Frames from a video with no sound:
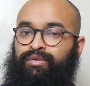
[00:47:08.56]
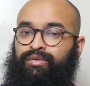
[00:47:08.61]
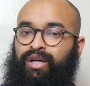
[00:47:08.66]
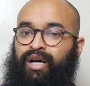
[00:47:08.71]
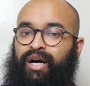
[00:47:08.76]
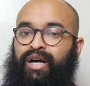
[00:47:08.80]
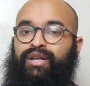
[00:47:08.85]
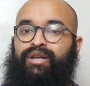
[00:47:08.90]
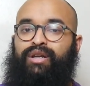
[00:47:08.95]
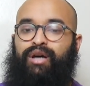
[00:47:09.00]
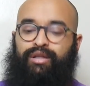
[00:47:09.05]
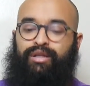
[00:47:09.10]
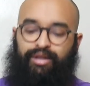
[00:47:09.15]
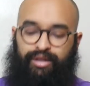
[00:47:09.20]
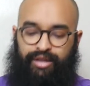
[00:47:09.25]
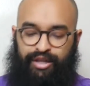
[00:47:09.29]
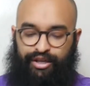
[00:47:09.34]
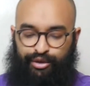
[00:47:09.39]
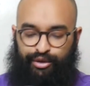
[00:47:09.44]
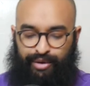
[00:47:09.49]

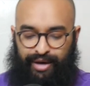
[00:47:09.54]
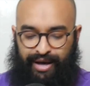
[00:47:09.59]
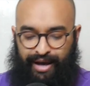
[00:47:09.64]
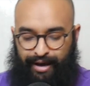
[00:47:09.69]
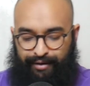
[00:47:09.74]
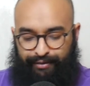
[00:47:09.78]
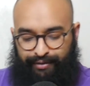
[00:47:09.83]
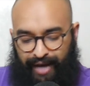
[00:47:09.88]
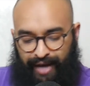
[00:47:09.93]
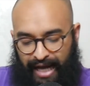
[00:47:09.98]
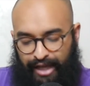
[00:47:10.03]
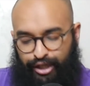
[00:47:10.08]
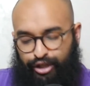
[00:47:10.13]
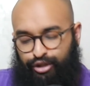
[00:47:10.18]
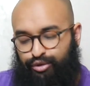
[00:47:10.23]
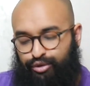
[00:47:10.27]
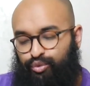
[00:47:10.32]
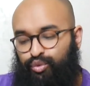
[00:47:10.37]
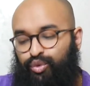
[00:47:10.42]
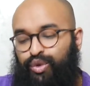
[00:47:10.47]
I
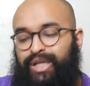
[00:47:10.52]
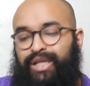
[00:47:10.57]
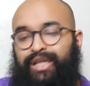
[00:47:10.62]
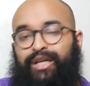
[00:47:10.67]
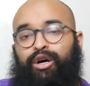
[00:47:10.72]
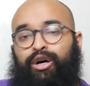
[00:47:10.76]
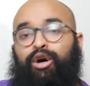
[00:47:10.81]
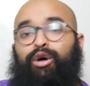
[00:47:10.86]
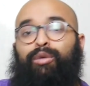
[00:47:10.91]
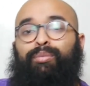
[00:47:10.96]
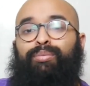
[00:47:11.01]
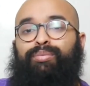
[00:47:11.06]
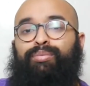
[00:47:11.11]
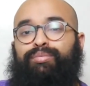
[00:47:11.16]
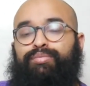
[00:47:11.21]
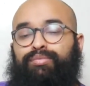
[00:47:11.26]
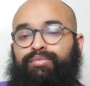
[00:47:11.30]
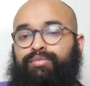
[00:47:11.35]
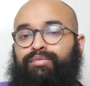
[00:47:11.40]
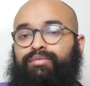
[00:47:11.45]
just really hope
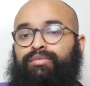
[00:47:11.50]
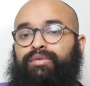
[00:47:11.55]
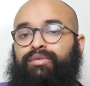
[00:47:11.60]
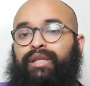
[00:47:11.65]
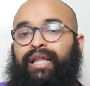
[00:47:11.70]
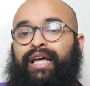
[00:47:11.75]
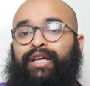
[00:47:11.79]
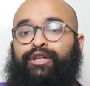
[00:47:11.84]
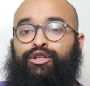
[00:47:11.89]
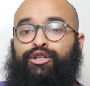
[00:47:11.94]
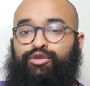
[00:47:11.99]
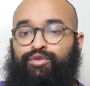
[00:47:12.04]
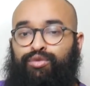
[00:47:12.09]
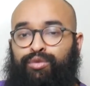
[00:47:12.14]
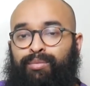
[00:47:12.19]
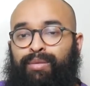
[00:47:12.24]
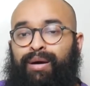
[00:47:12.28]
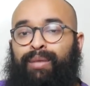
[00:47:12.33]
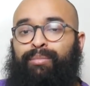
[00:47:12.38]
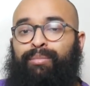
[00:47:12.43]
they just
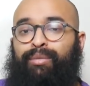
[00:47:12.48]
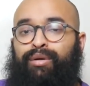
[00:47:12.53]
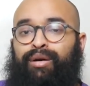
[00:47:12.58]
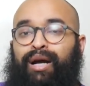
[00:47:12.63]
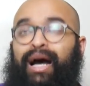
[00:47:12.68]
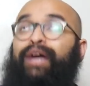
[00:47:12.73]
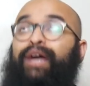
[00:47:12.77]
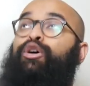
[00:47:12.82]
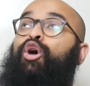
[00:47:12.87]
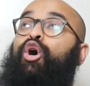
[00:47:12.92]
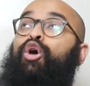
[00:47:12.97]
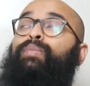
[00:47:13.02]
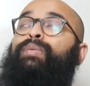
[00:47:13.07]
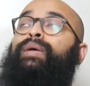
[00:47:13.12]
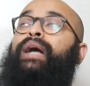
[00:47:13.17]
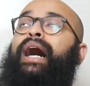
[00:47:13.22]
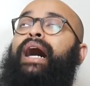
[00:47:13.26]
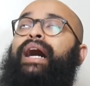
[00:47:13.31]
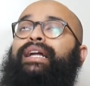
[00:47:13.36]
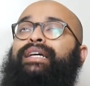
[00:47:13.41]
remember. I hope
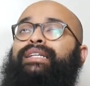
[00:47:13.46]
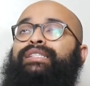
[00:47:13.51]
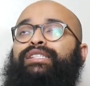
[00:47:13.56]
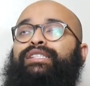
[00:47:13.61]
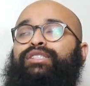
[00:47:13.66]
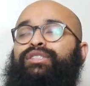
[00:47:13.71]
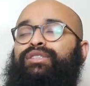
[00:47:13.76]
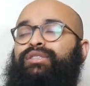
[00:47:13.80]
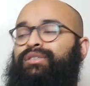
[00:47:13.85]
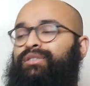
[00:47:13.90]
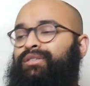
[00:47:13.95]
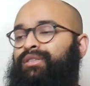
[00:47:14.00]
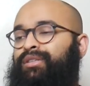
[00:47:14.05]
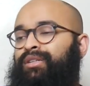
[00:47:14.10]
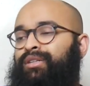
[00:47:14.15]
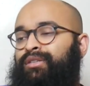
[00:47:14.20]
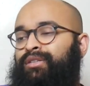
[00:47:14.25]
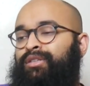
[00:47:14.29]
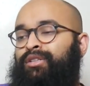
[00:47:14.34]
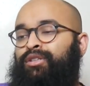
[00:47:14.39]
God exists
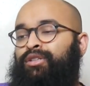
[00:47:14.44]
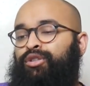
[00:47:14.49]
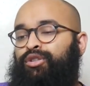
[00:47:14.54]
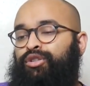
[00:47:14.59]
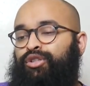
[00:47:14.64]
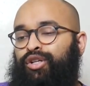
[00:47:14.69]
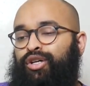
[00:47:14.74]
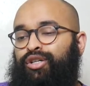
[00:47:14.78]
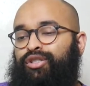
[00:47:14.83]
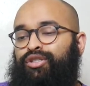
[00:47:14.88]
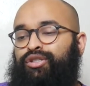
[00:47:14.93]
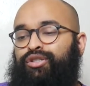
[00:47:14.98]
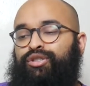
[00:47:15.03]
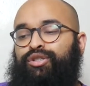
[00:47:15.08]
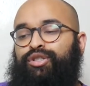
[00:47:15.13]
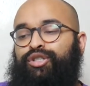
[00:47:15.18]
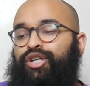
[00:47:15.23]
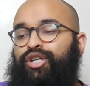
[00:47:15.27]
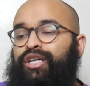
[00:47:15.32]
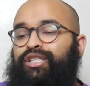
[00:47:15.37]

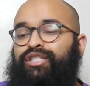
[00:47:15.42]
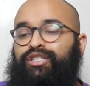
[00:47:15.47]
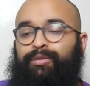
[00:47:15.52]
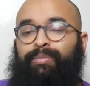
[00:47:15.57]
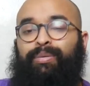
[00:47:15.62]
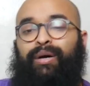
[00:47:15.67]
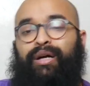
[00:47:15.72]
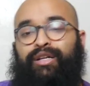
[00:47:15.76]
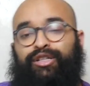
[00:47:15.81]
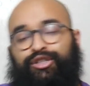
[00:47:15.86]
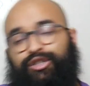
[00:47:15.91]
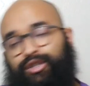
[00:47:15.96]
just to punish